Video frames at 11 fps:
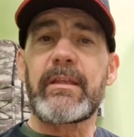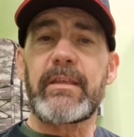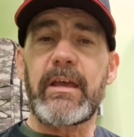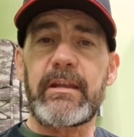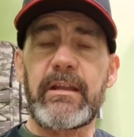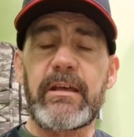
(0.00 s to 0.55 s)

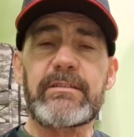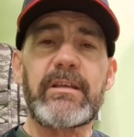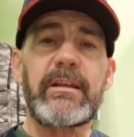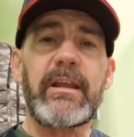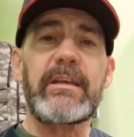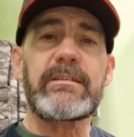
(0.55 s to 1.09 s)
Then it's a
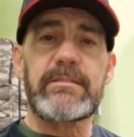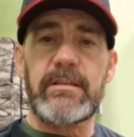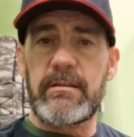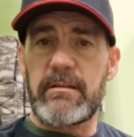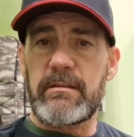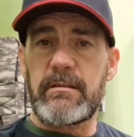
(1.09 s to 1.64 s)
nice
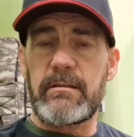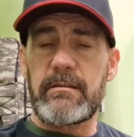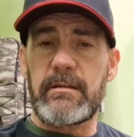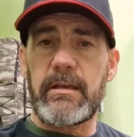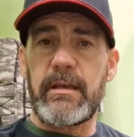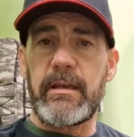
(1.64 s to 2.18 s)

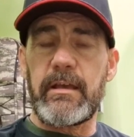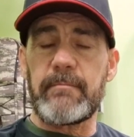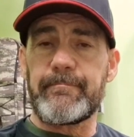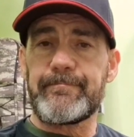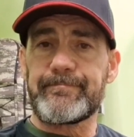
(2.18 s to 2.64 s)
way